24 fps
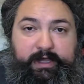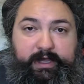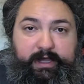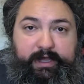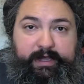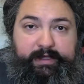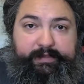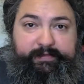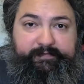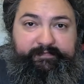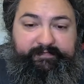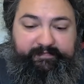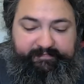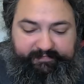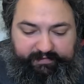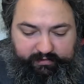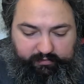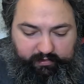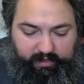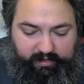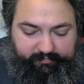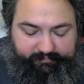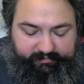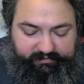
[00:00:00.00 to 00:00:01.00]
the 50
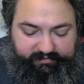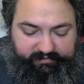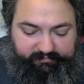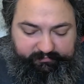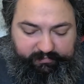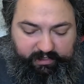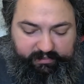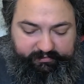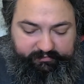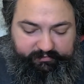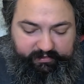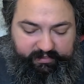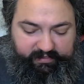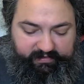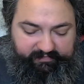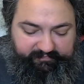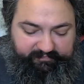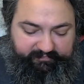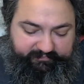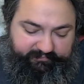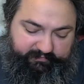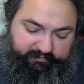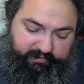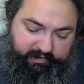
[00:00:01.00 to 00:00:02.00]
grams of mozzarella,
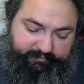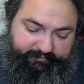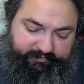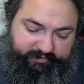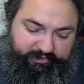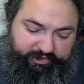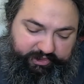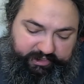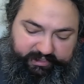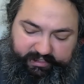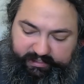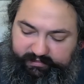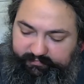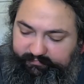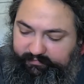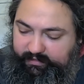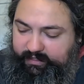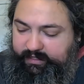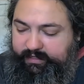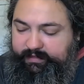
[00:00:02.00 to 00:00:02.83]
50 grams of chicken,